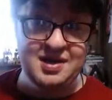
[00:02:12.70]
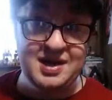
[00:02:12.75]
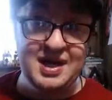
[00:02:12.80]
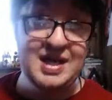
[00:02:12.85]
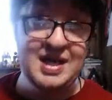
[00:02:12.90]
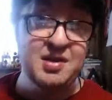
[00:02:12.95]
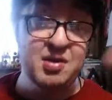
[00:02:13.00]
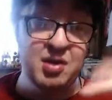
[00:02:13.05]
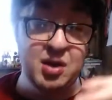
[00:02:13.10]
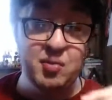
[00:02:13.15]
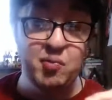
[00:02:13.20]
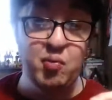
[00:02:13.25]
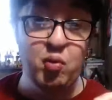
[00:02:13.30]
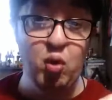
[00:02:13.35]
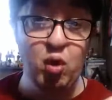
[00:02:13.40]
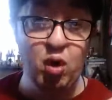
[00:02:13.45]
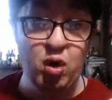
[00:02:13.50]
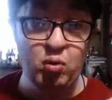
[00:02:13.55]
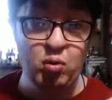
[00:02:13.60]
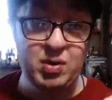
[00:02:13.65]
it
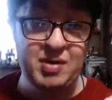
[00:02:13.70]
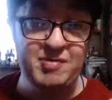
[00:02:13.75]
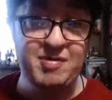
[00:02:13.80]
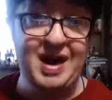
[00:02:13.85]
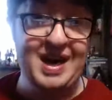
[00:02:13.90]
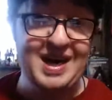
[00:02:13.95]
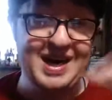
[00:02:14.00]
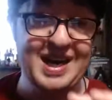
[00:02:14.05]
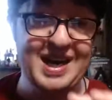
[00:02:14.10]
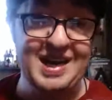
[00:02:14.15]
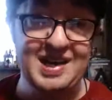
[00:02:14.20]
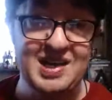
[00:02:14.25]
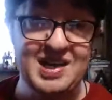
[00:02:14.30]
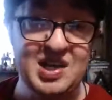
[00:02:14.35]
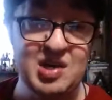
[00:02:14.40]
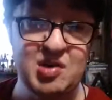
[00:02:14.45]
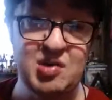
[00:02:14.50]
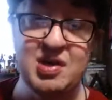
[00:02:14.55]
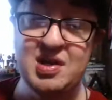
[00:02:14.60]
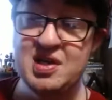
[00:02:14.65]
more whenever I get
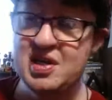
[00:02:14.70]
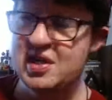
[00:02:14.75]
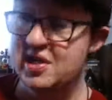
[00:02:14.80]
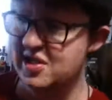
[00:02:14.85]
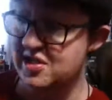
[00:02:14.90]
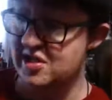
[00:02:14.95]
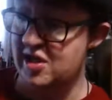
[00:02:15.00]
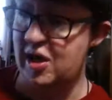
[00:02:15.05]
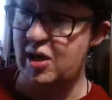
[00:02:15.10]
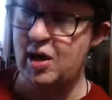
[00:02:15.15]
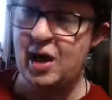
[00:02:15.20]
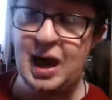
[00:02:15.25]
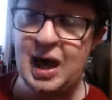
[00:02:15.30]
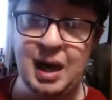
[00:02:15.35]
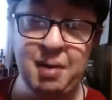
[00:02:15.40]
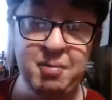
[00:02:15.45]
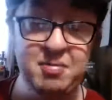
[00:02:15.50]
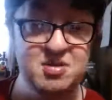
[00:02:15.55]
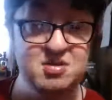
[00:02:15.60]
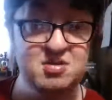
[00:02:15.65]
to it. So
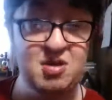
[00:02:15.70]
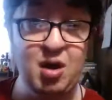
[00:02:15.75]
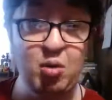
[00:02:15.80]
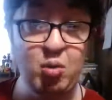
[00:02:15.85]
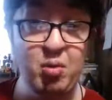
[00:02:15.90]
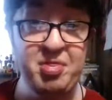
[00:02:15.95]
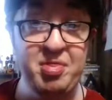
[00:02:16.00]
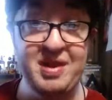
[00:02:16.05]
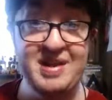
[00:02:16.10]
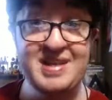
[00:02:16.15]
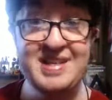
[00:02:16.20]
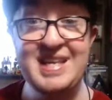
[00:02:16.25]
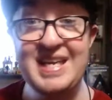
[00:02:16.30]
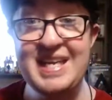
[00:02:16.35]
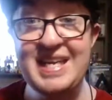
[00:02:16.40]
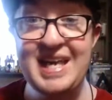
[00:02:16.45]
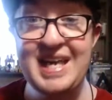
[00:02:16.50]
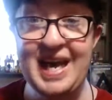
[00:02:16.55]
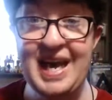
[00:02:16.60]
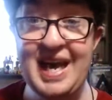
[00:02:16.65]
I'm gonna start with the
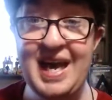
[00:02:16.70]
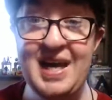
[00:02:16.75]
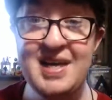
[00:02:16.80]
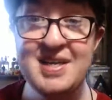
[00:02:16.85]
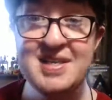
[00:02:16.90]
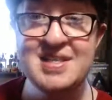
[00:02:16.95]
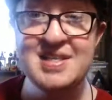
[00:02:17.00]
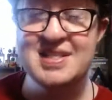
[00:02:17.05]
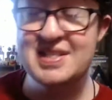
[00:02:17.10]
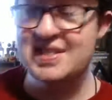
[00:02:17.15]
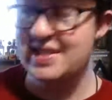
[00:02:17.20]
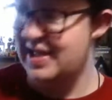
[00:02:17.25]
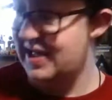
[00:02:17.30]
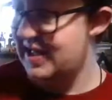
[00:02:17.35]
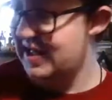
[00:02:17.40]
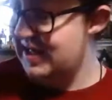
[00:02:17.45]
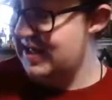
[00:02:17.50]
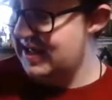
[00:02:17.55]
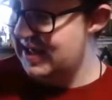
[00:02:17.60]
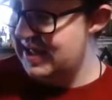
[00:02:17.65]
DS.
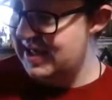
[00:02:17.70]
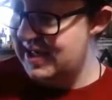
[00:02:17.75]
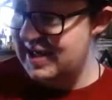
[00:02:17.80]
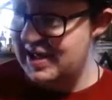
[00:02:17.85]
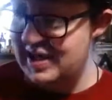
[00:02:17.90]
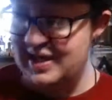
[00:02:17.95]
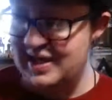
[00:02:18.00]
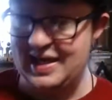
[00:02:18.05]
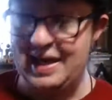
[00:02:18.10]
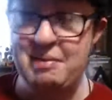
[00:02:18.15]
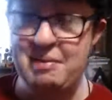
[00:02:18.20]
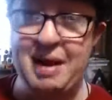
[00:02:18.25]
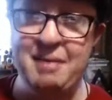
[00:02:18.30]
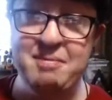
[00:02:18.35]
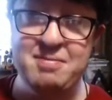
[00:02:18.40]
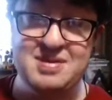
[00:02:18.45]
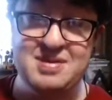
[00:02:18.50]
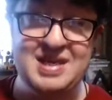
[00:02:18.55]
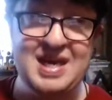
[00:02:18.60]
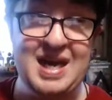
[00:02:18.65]

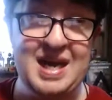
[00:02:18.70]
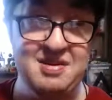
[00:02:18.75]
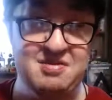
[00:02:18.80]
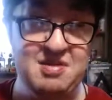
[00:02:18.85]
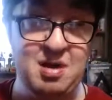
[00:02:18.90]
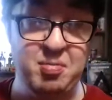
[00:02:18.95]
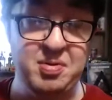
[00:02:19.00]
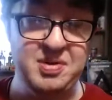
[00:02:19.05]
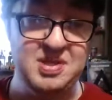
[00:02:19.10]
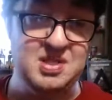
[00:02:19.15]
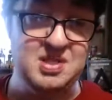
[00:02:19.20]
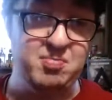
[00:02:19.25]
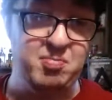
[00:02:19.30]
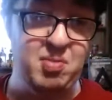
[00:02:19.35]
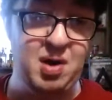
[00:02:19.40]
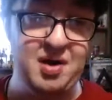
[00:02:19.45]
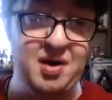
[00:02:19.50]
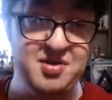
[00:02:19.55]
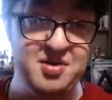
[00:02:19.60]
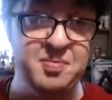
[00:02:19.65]
I'm kind of start with
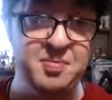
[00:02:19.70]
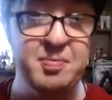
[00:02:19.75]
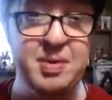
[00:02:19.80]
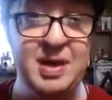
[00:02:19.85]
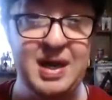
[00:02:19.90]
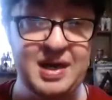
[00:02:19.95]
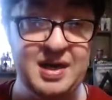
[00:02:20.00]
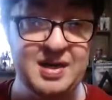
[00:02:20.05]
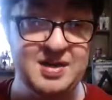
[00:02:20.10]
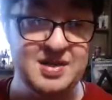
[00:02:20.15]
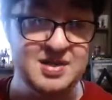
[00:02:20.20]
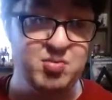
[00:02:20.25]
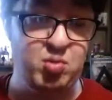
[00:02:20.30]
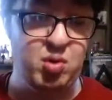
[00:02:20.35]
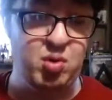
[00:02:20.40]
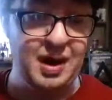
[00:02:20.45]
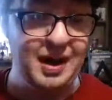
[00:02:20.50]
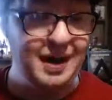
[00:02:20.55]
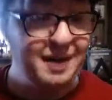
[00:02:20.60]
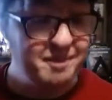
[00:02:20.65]
small to big. This is
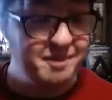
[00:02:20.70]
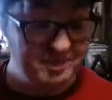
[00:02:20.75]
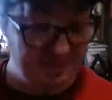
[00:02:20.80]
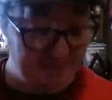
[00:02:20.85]
why,